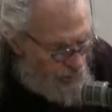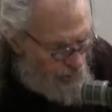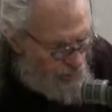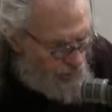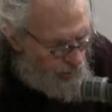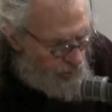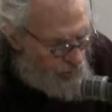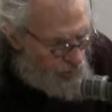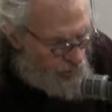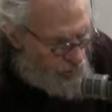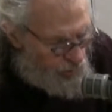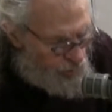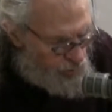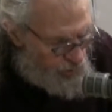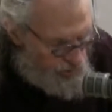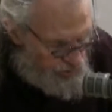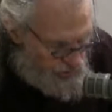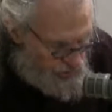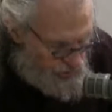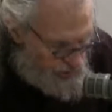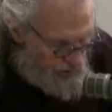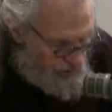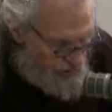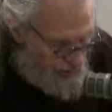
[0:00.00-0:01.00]

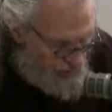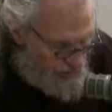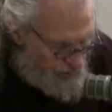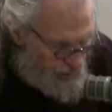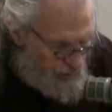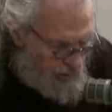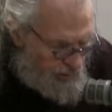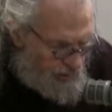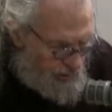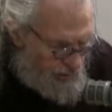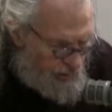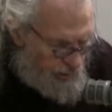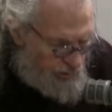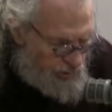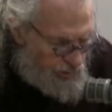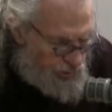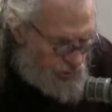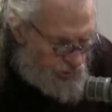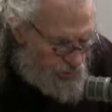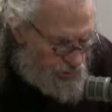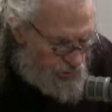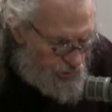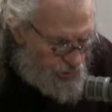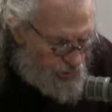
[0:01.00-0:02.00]
rich in
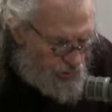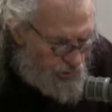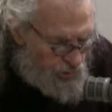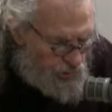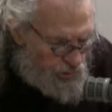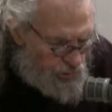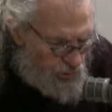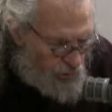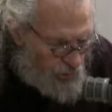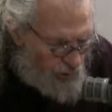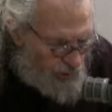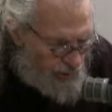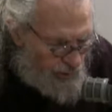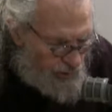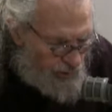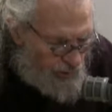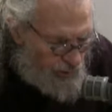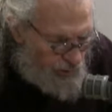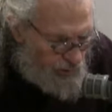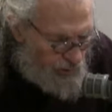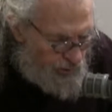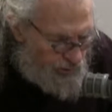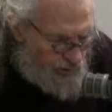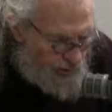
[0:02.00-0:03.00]
soil
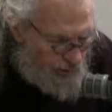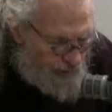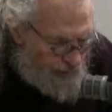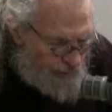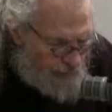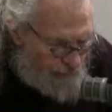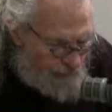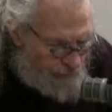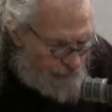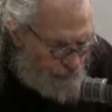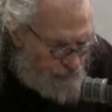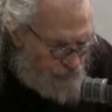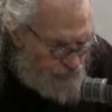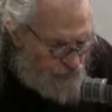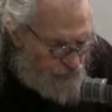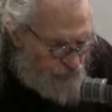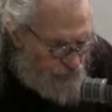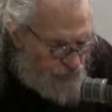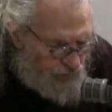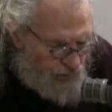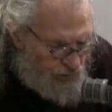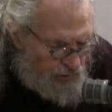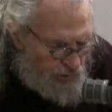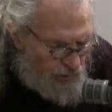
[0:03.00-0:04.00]
or till
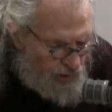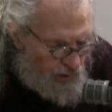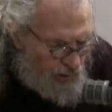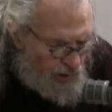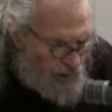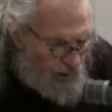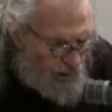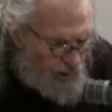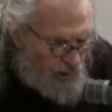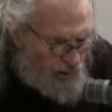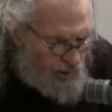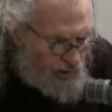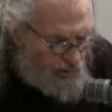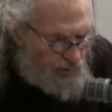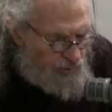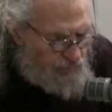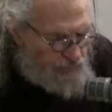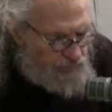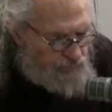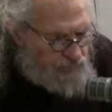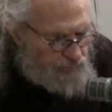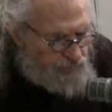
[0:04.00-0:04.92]
uh,